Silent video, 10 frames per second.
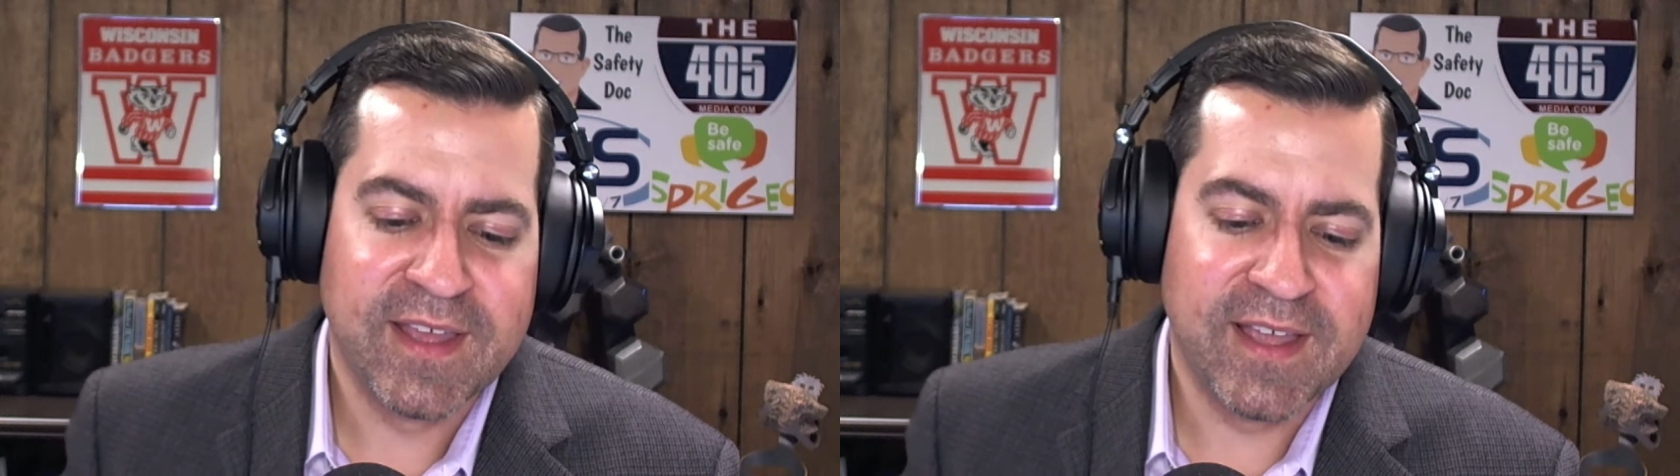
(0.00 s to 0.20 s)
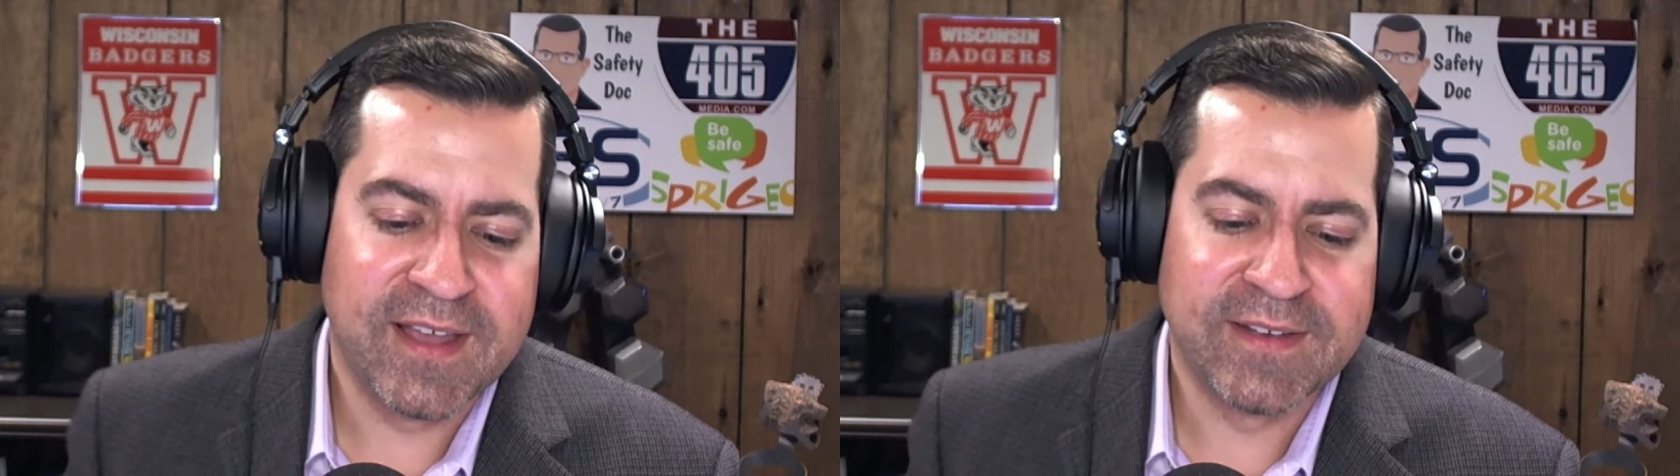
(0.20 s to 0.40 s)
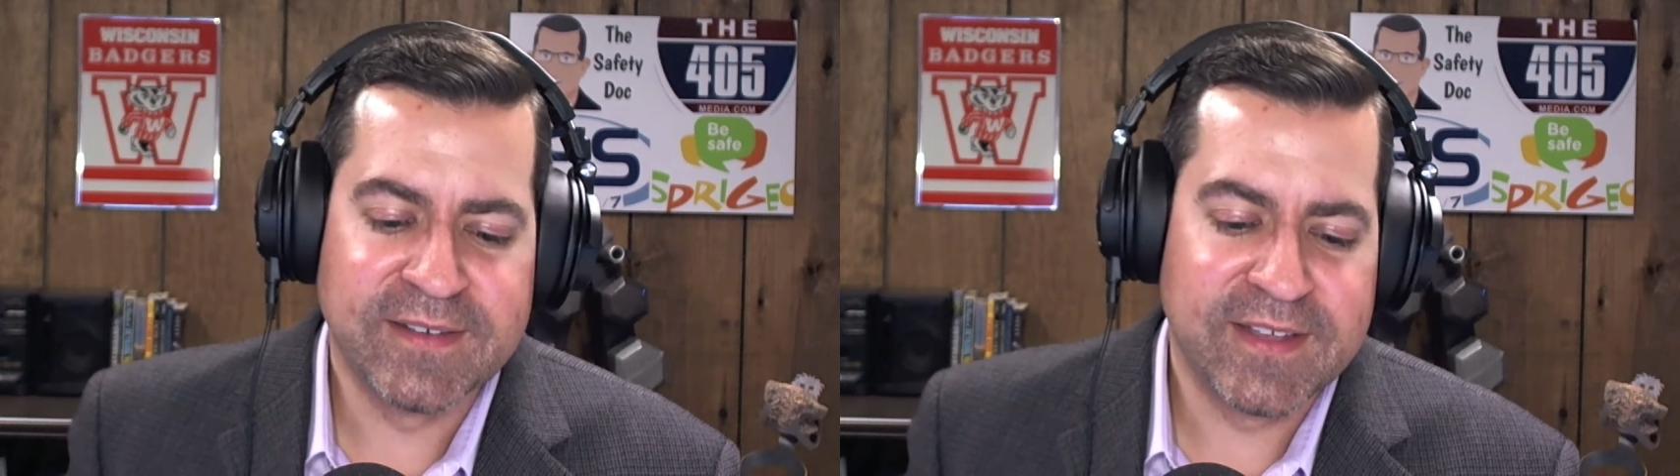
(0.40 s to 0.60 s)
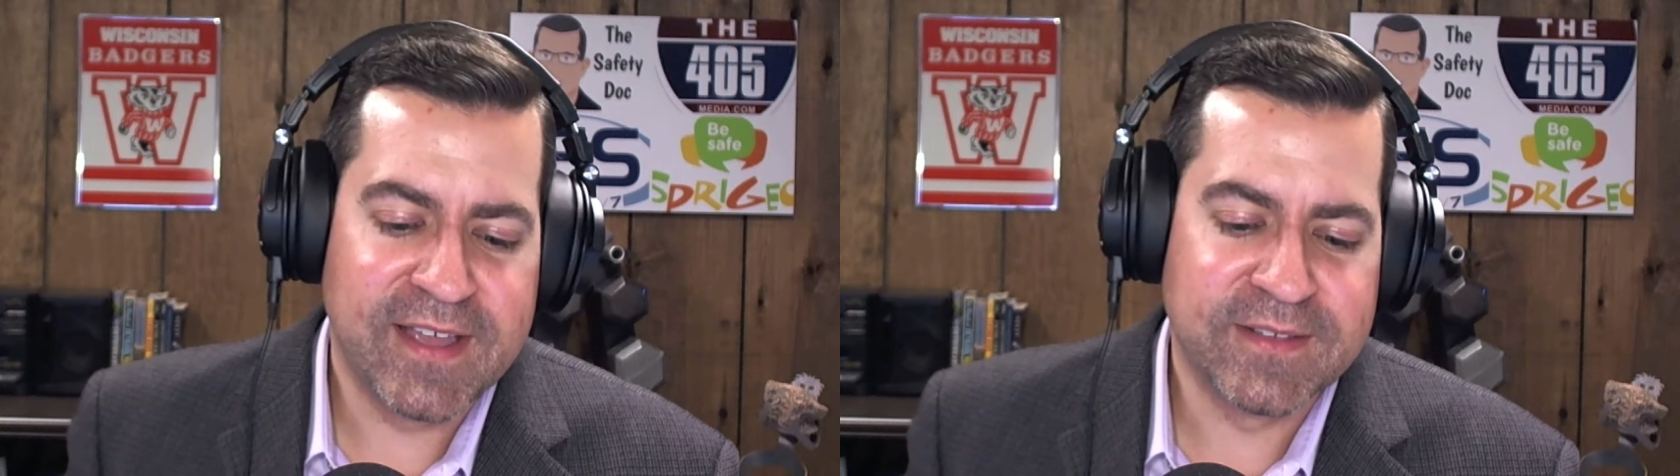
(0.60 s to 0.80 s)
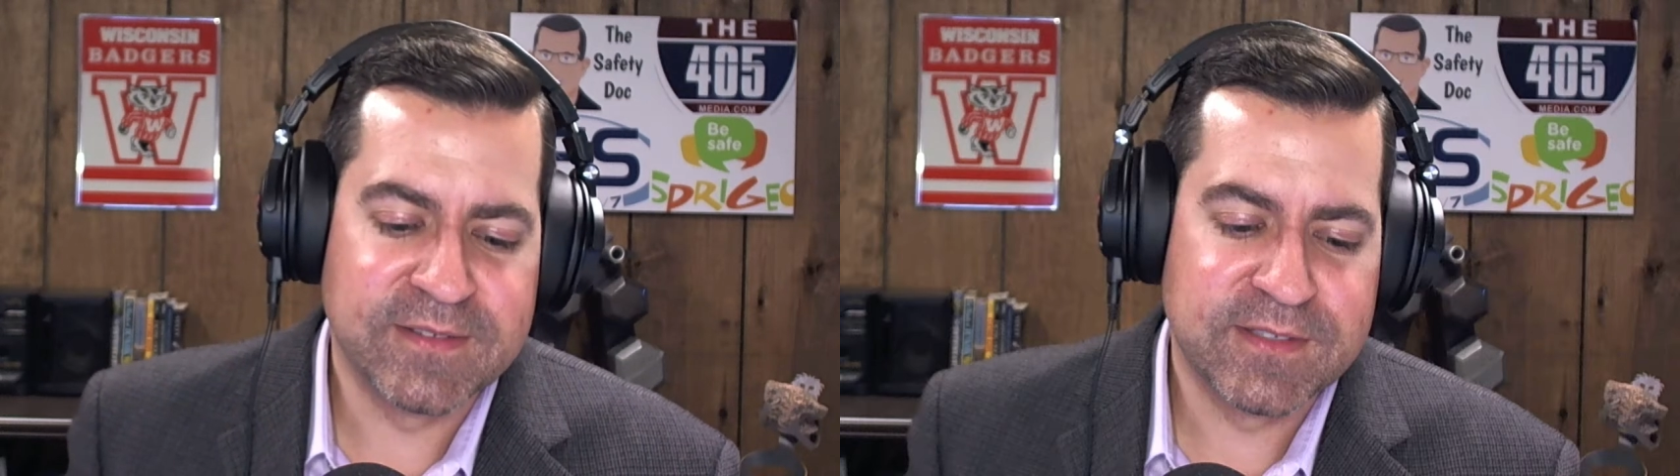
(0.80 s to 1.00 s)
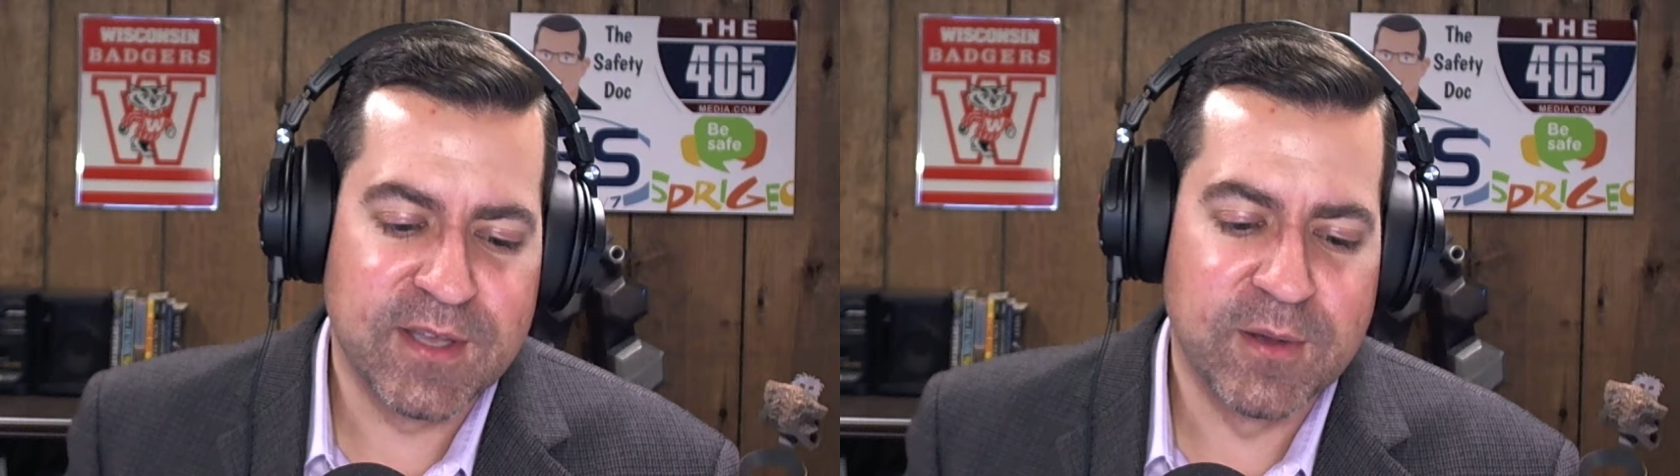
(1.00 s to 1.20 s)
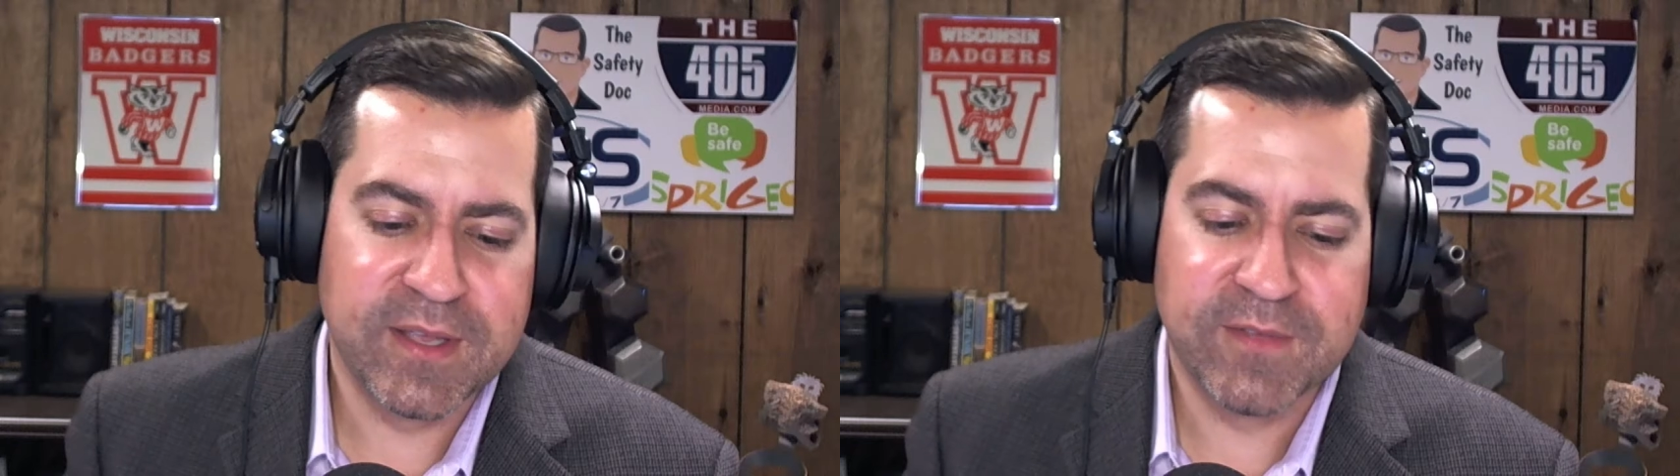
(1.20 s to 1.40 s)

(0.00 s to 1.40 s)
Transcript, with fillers: and again, so